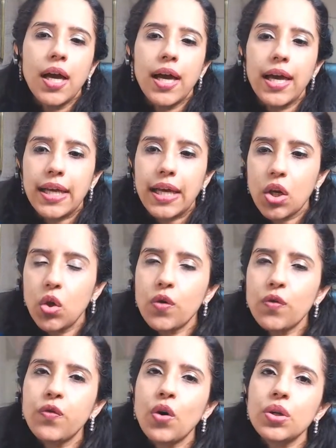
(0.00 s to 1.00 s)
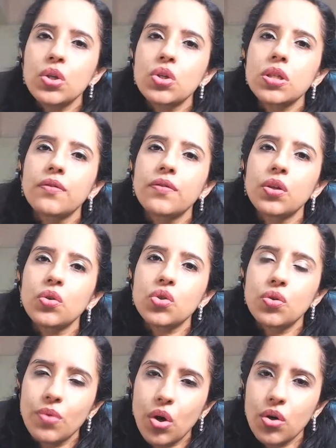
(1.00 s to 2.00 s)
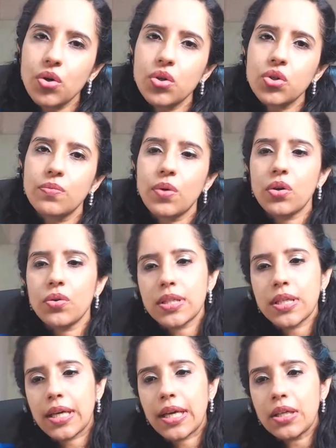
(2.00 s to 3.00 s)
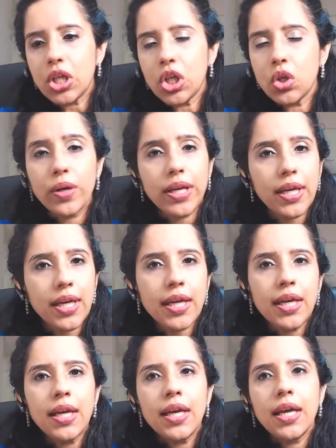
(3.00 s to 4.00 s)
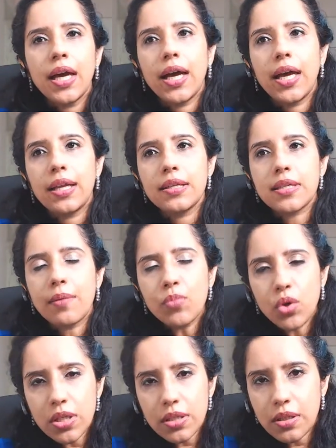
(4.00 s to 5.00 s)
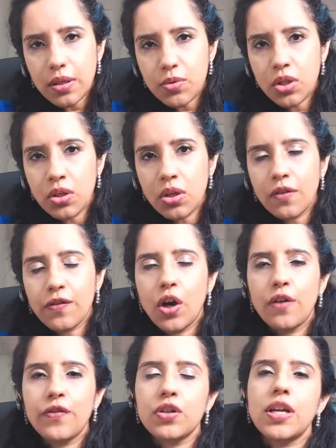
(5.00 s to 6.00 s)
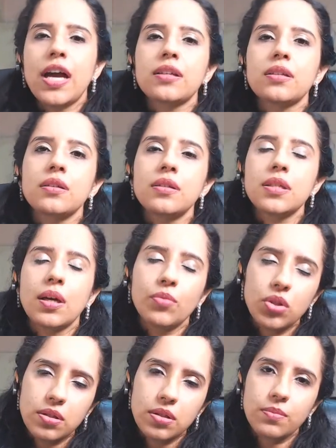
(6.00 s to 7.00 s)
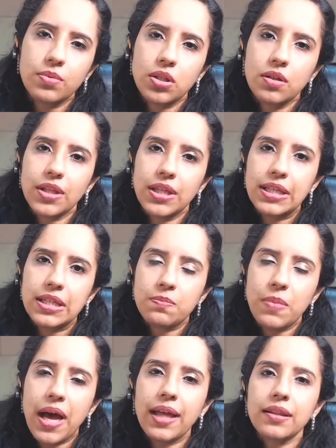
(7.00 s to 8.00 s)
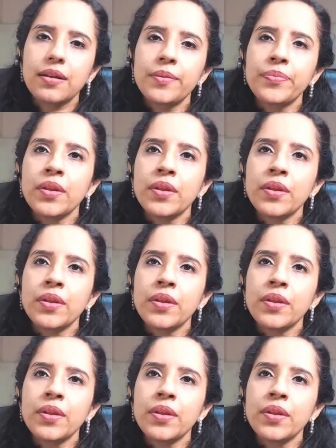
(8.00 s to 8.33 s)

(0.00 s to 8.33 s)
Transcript: And I look forward to serving you tomorrow. Tomorrow is again Q&A and some more description of law of attraction, some more description of the East Path.